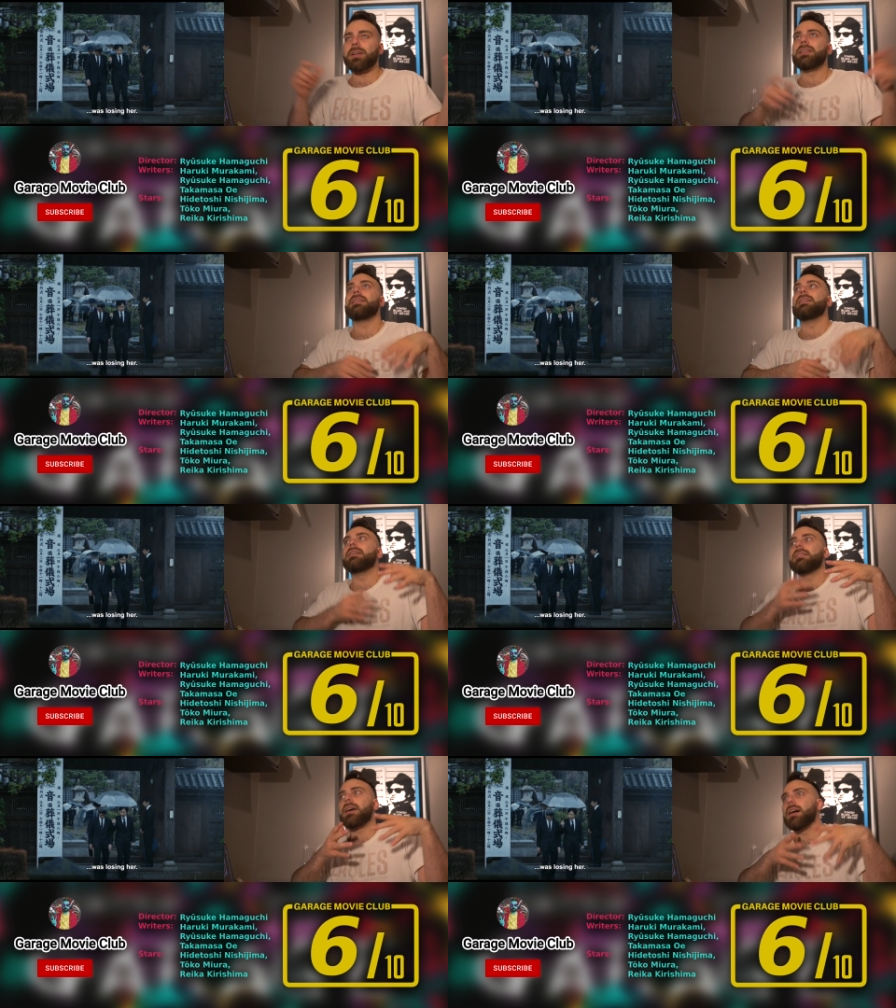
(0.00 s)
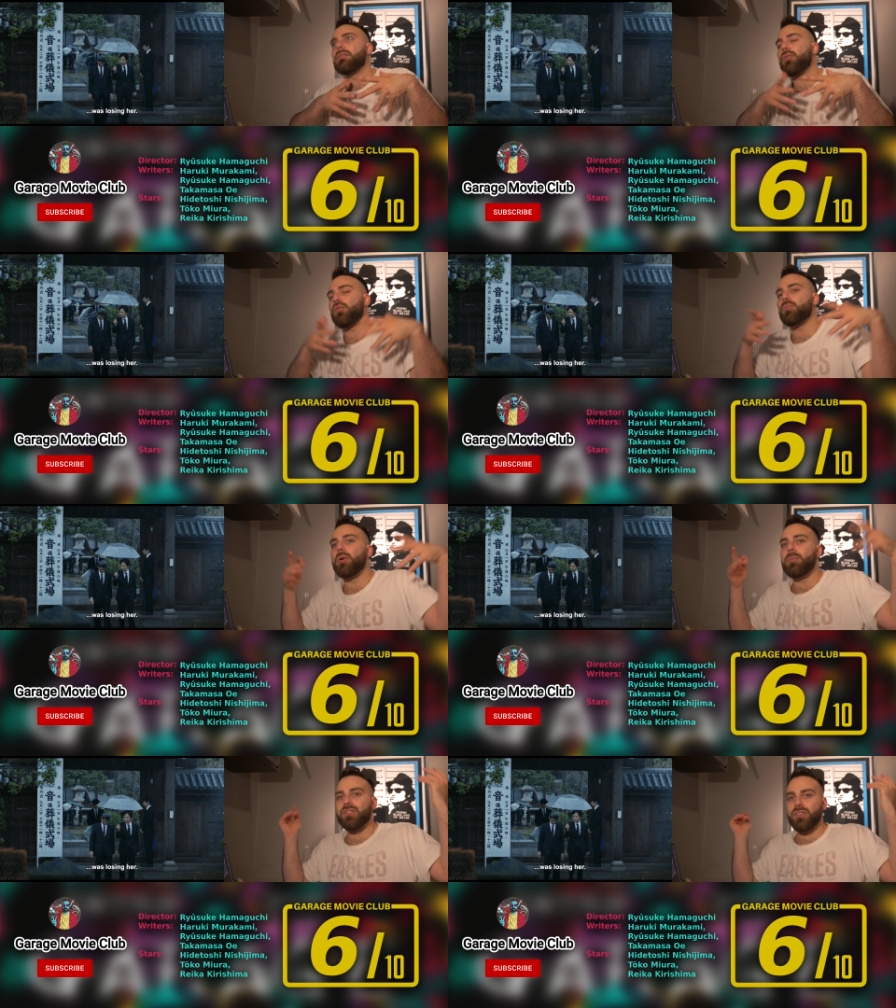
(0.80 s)
It didn't need to have those
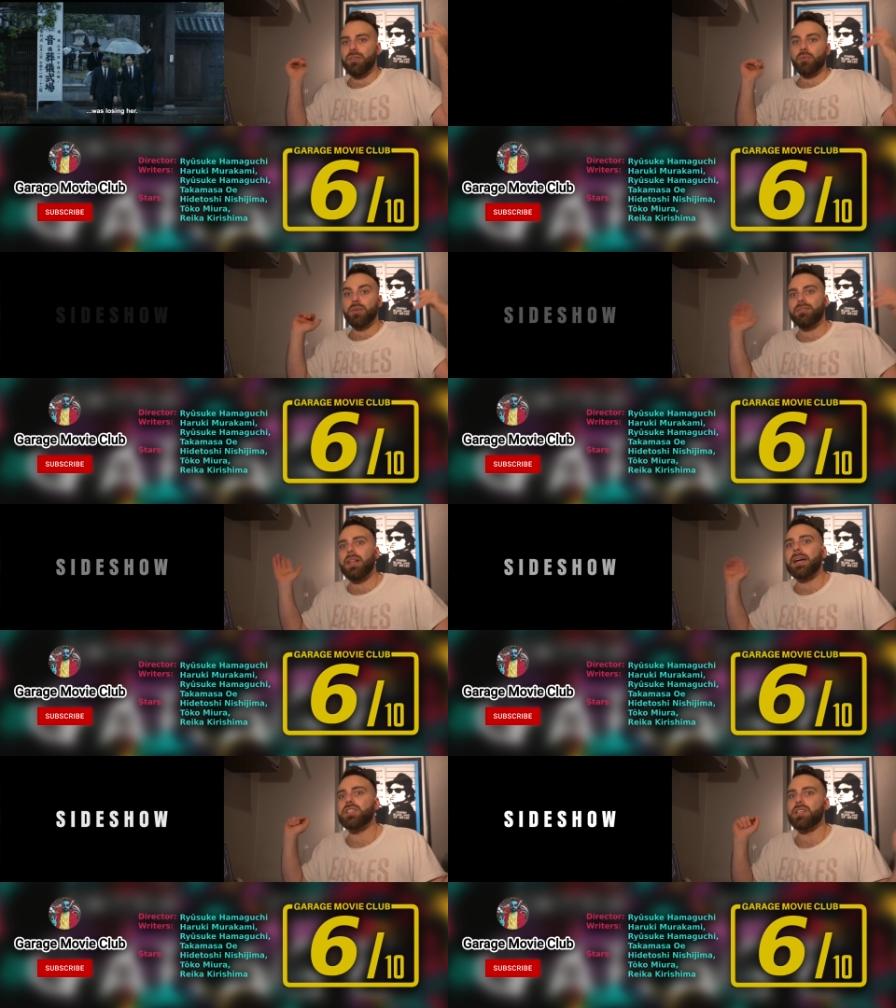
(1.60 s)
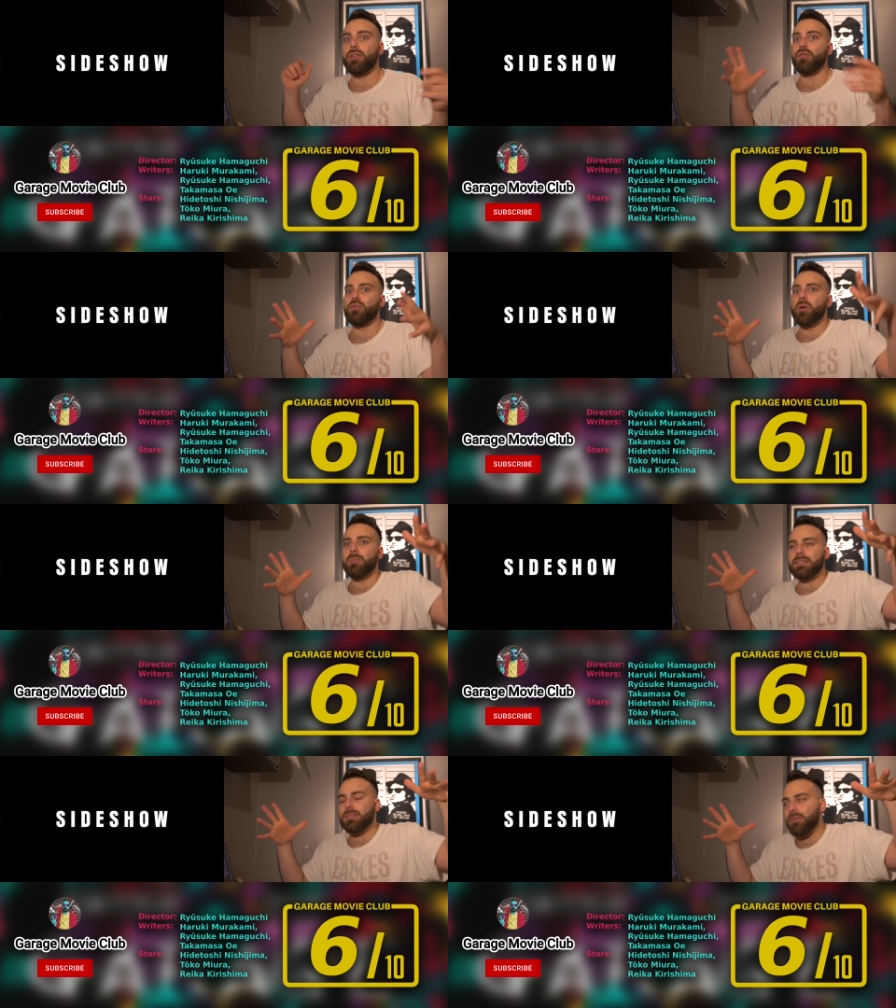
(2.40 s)
moments of reflection, those
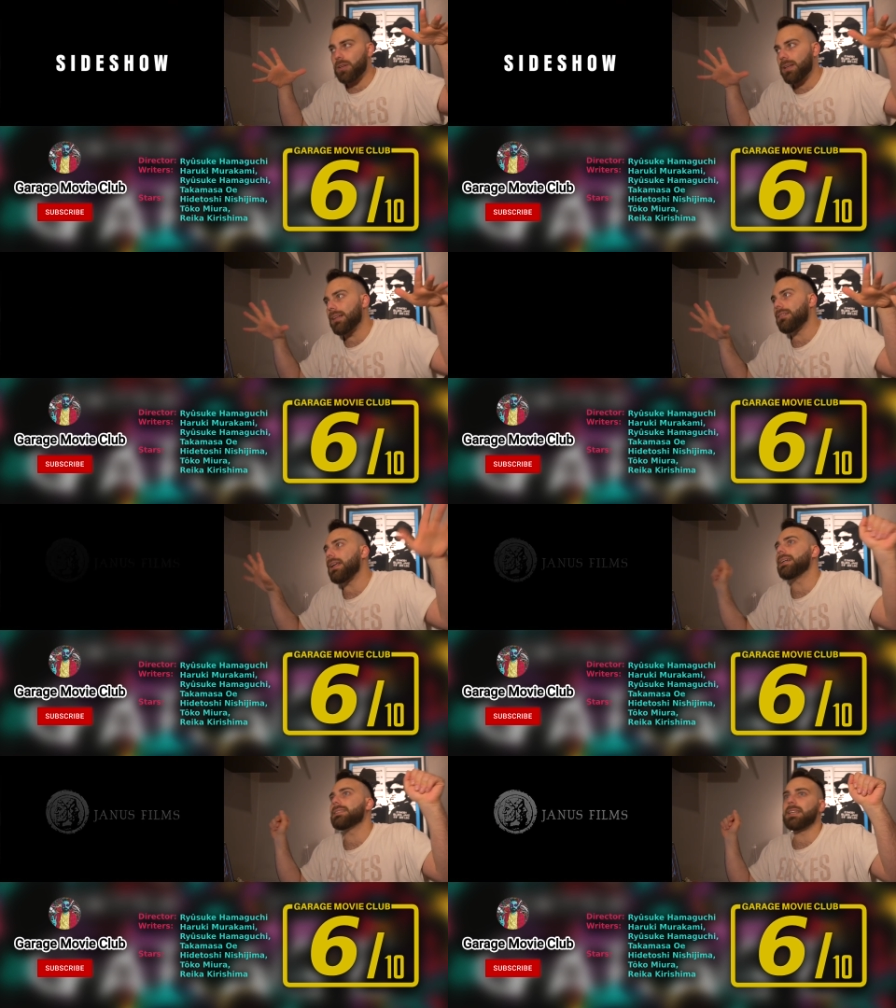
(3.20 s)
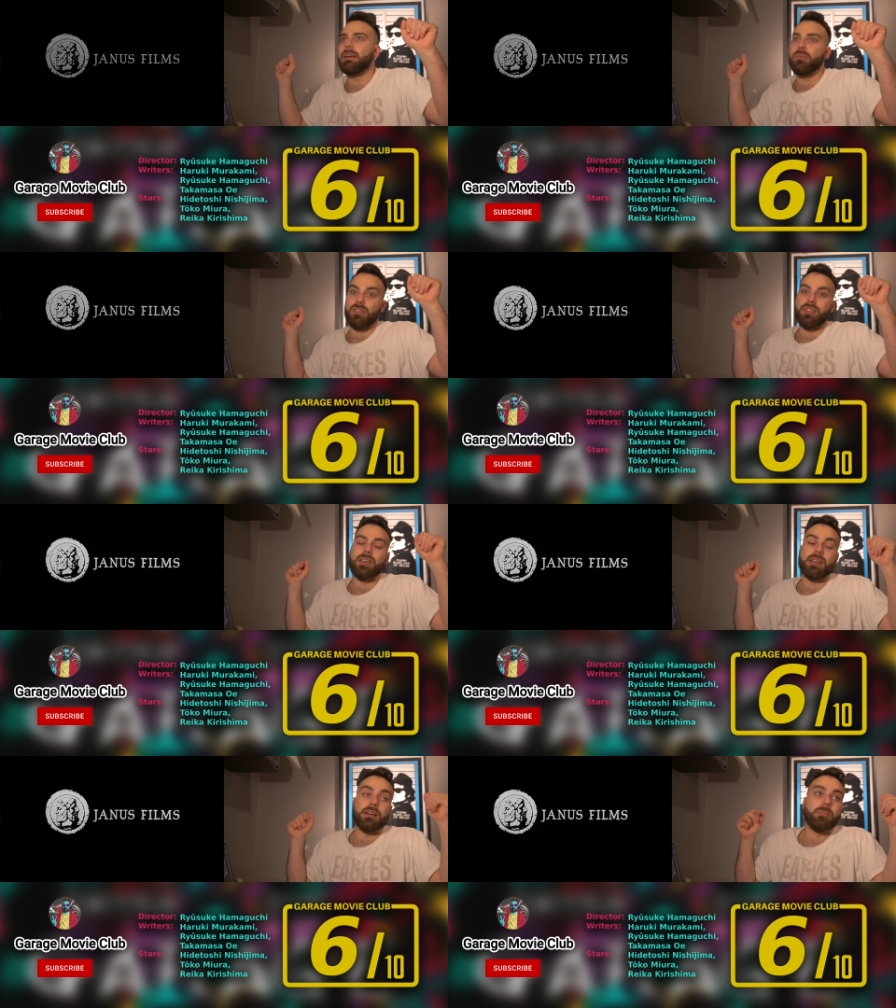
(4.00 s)
moments of looking at landscapes and
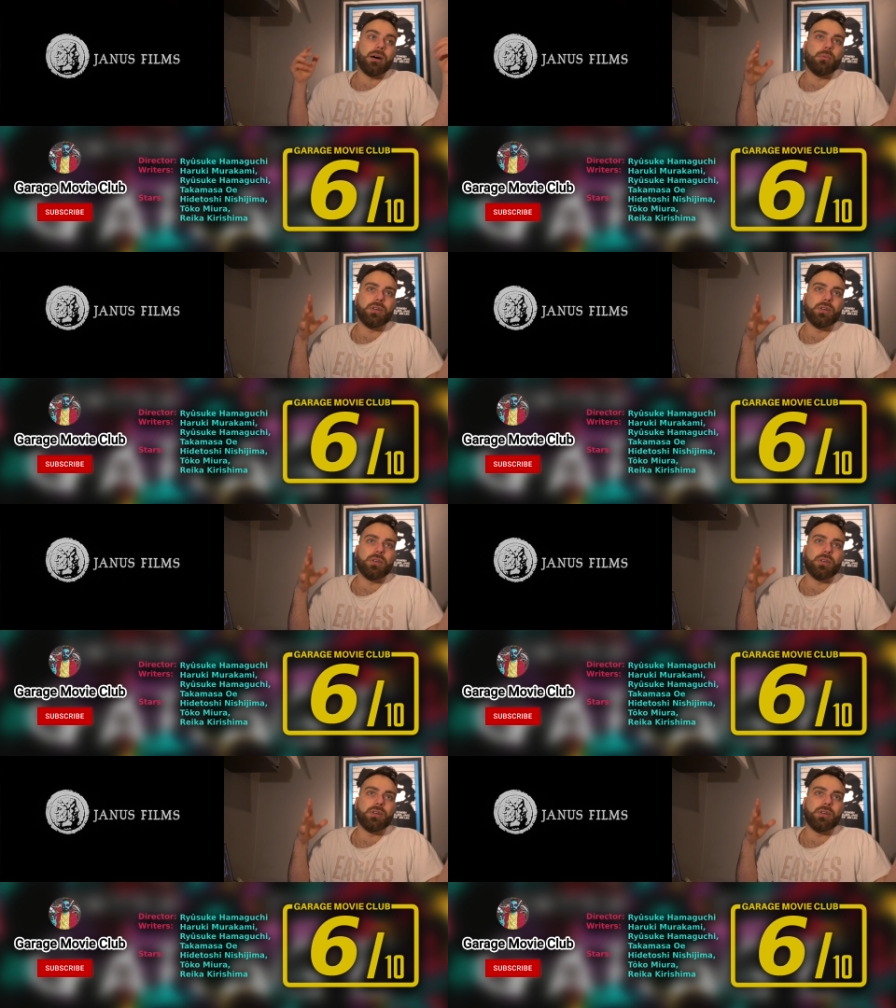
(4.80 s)
thinking about what